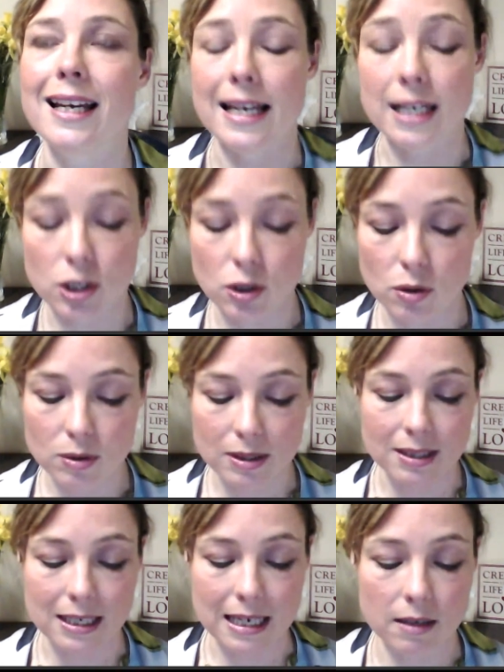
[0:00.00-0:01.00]
is you
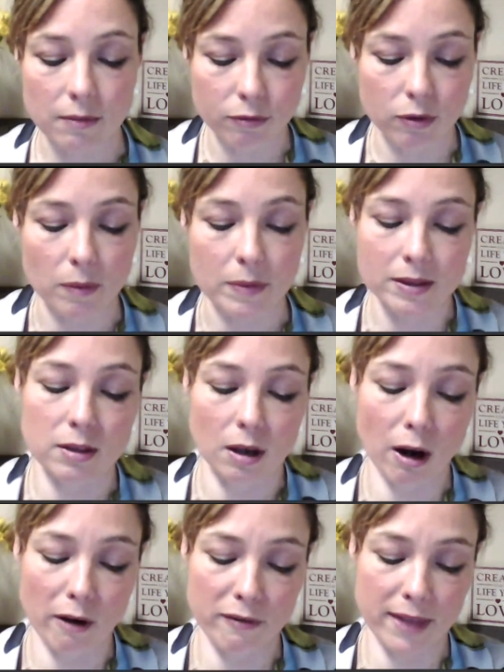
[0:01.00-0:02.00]
see them from the
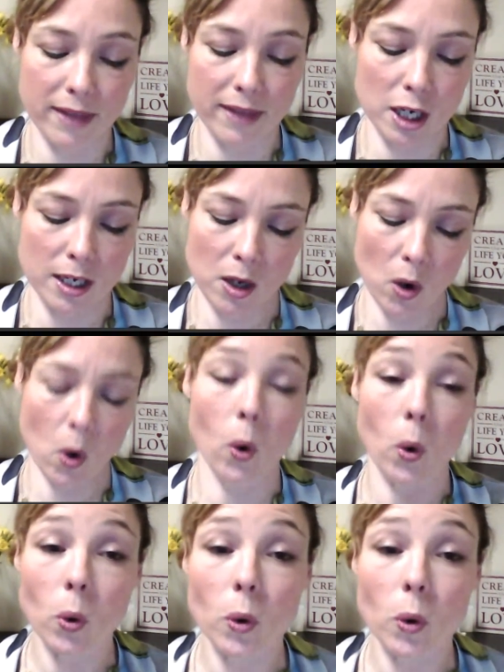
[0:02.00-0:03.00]
start of their journey
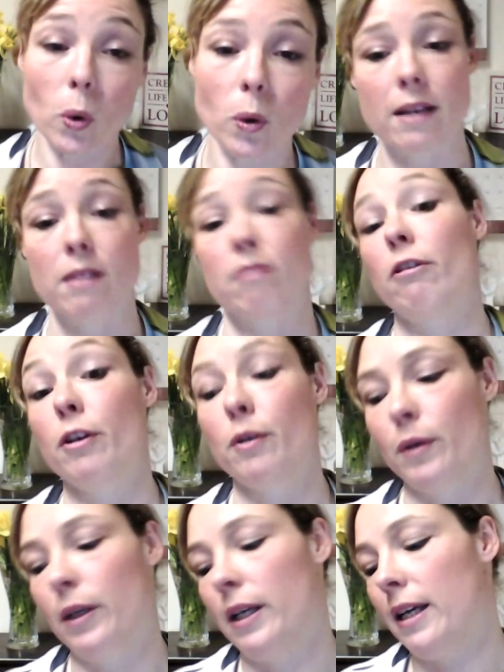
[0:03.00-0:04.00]
all the way
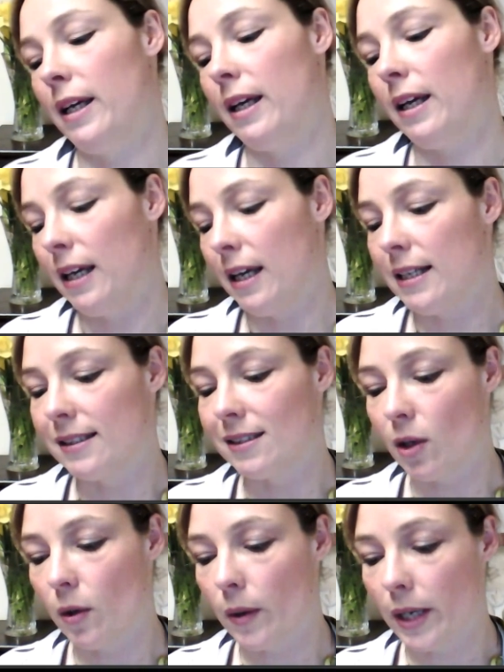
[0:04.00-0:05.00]
through.
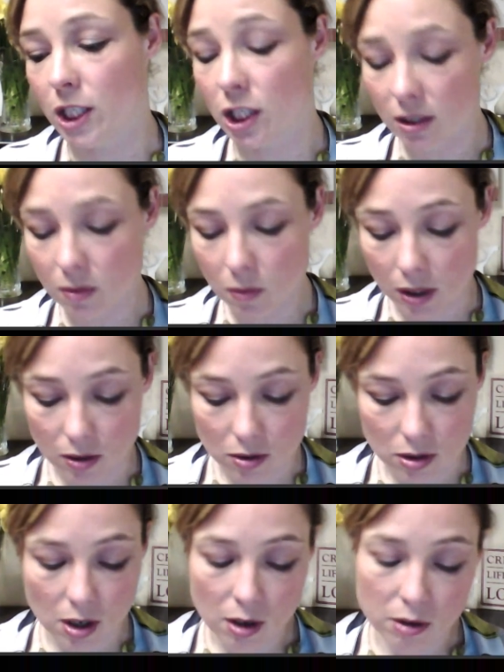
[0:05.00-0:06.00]
So I just want you
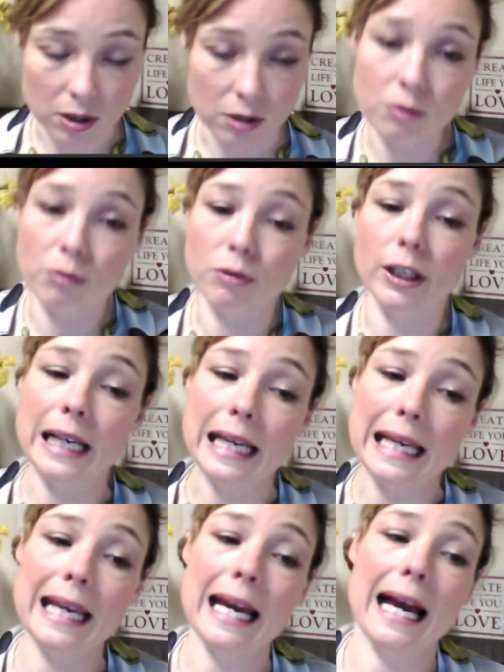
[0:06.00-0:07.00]
to know that you
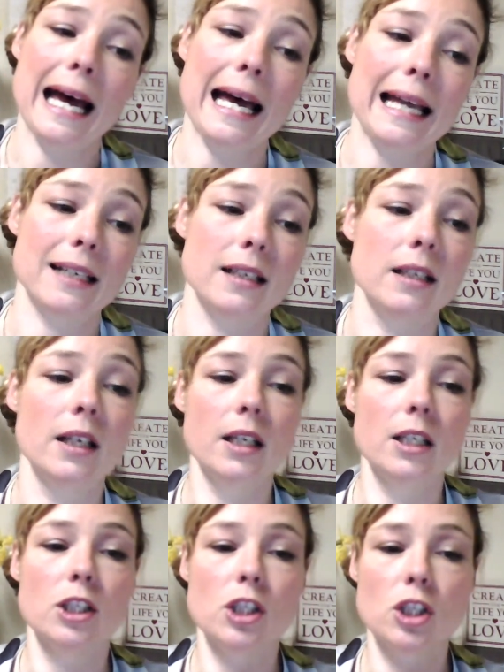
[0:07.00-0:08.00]
really can
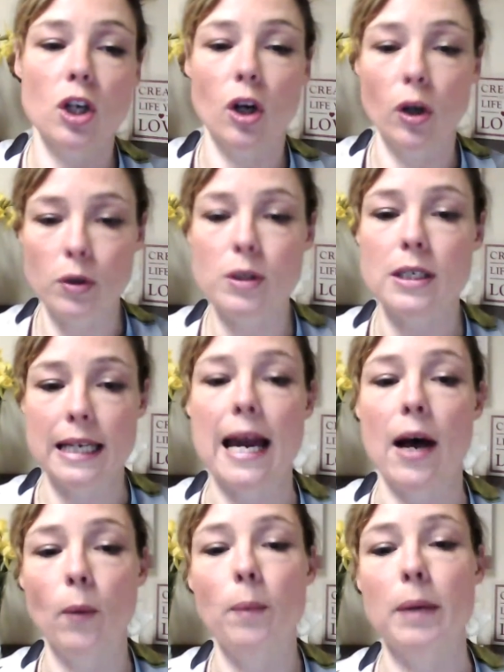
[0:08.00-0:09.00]
totally
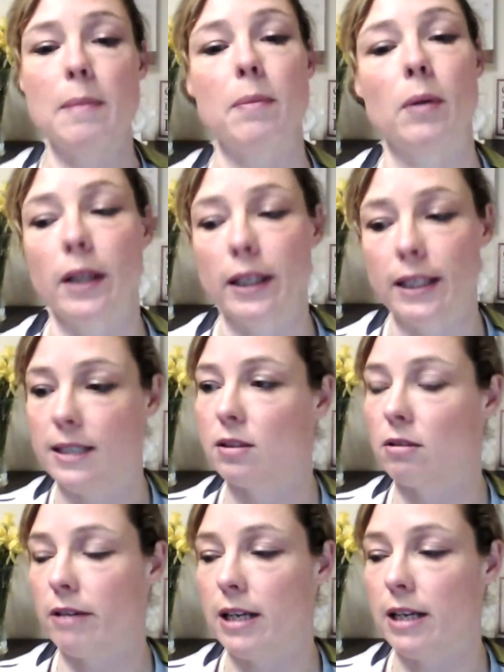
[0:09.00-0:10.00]
help people at these
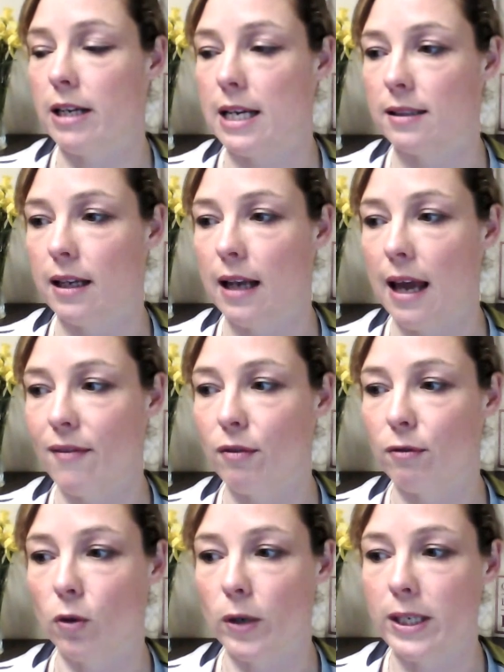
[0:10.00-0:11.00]
screenings and have a
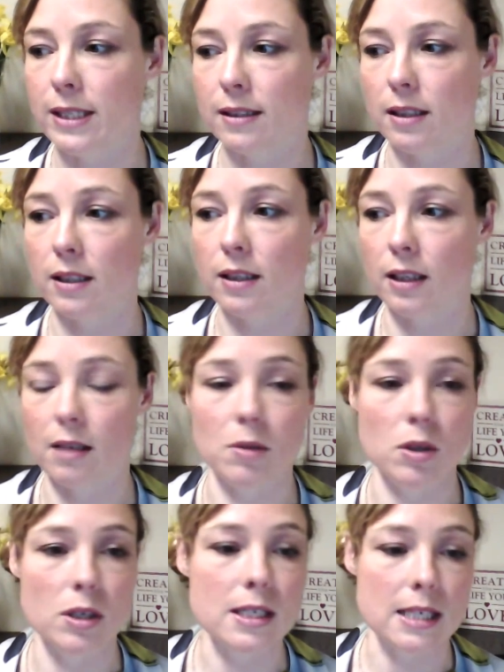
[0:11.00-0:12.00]
voice that the
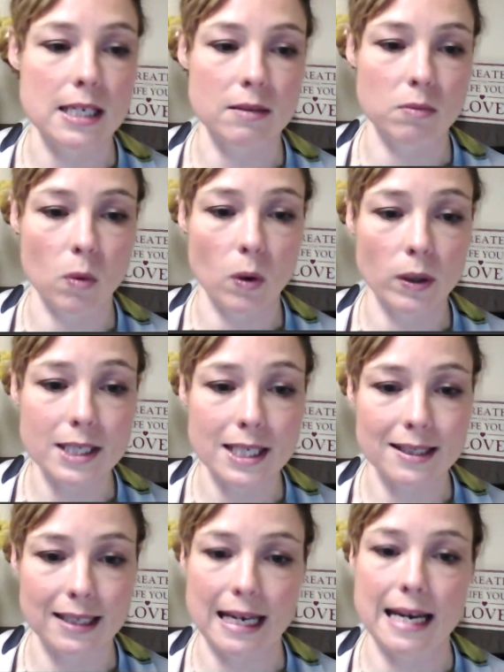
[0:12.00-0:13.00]
community is
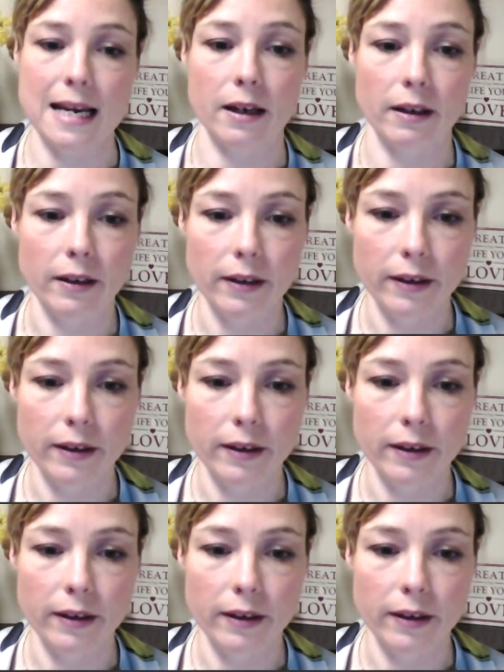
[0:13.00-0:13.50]
wanting to hear.